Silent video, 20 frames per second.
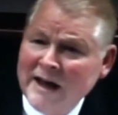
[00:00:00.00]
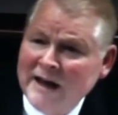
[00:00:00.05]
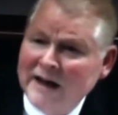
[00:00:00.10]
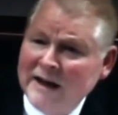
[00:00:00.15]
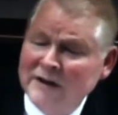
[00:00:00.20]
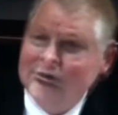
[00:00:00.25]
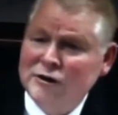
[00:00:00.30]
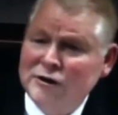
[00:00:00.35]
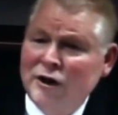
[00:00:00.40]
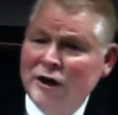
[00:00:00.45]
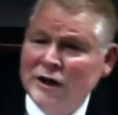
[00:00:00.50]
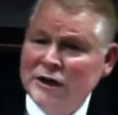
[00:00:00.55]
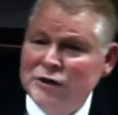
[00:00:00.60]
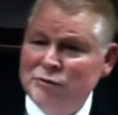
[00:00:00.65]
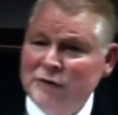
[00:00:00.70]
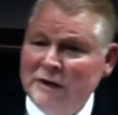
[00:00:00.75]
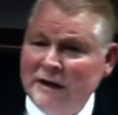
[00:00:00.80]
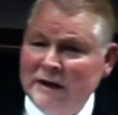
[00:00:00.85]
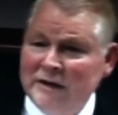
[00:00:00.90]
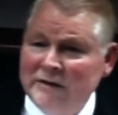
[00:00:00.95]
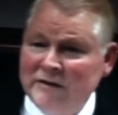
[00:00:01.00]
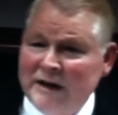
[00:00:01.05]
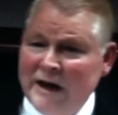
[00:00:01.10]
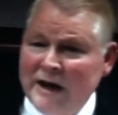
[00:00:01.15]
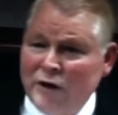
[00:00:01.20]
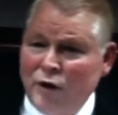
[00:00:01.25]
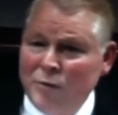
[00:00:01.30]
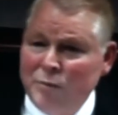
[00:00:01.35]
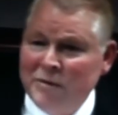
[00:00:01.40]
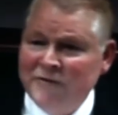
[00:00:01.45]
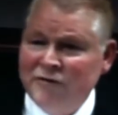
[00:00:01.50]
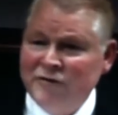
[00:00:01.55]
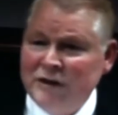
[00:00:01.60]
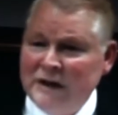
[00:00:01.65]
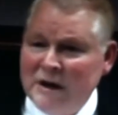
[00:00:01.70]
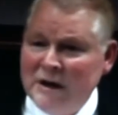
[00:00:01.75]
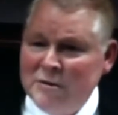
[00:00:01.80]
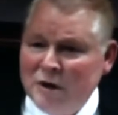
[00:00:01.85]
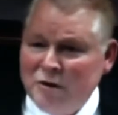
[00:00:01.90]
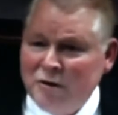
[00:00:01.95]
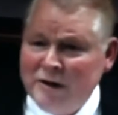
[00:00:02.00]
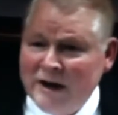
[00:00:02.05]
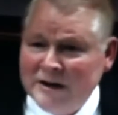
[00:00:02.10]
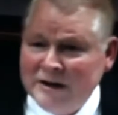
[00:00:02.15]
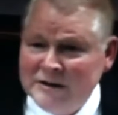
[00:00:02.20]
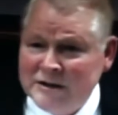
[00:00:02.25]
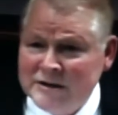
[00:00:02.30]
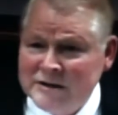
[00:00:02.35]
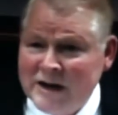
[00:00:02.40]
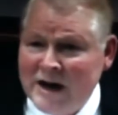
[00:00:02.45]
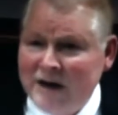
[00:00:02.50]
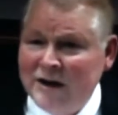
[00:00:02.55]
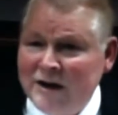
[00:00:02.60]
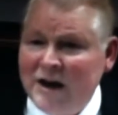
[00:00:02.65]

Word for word: And as long as we live in that open, free, democratic society,